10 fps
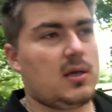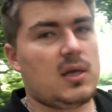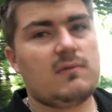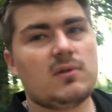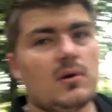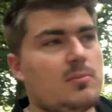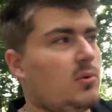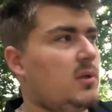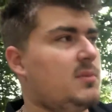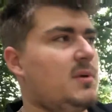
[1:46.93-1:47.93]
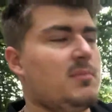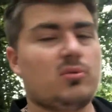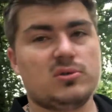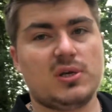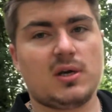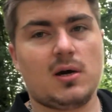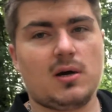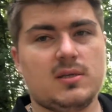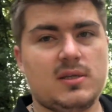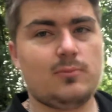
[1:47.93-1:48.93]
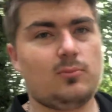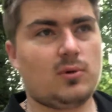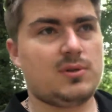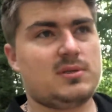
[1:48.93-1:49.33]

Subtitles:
even though I bought it to be a project car, I didn't want